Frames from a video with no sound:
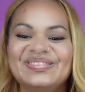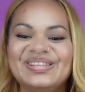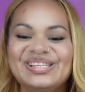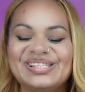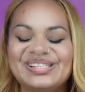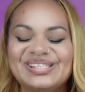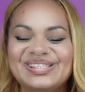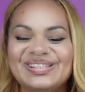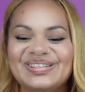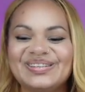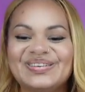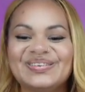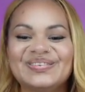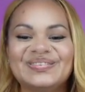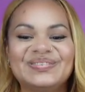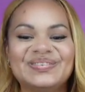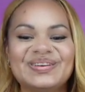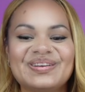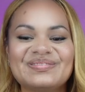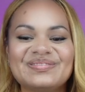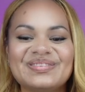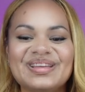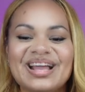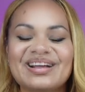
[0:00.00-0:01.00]
So
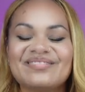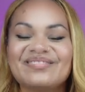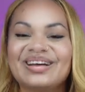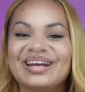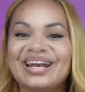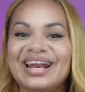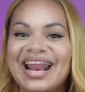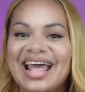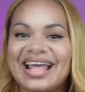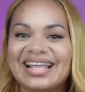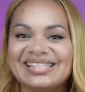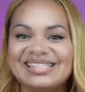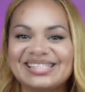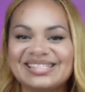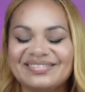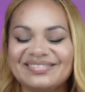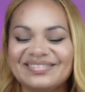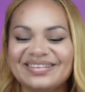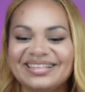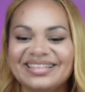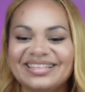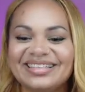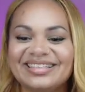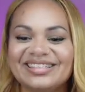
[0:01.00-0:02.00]
from there, I wanted to add some
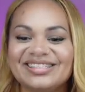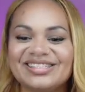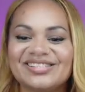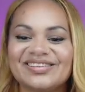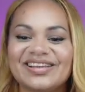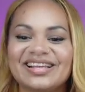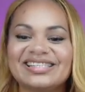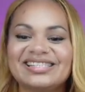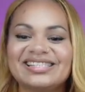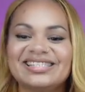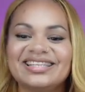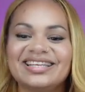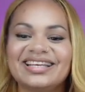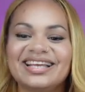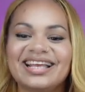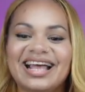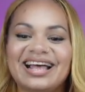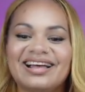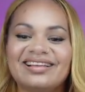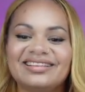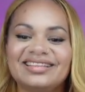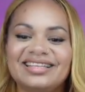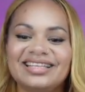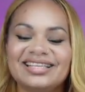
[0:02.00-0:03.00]
glitter, so I took
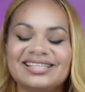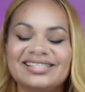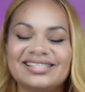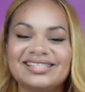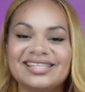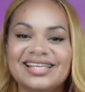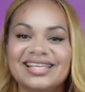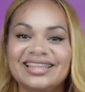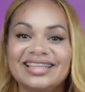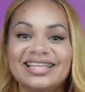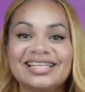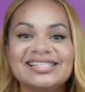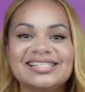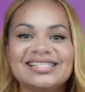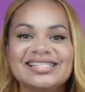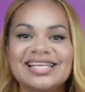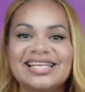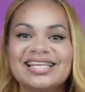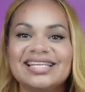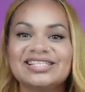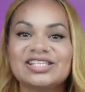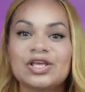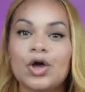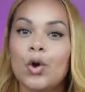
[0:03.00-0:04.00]
out this
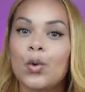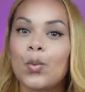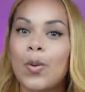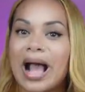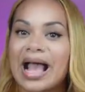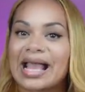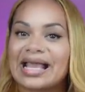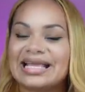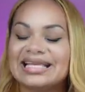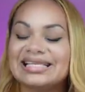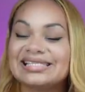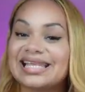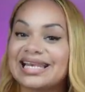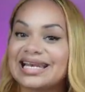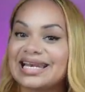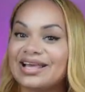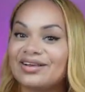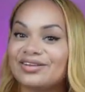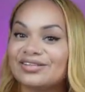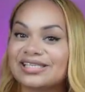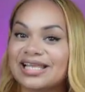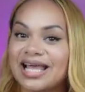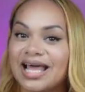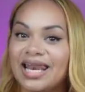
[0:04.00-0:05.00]
is Kawaii's
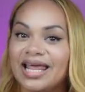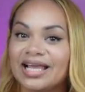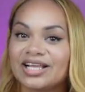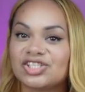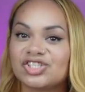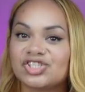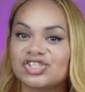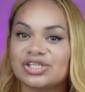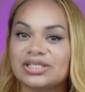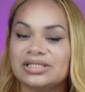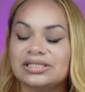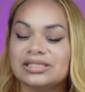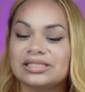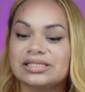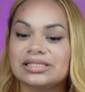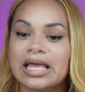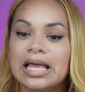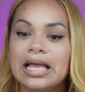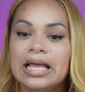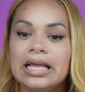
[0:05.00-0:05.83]
Nails Collections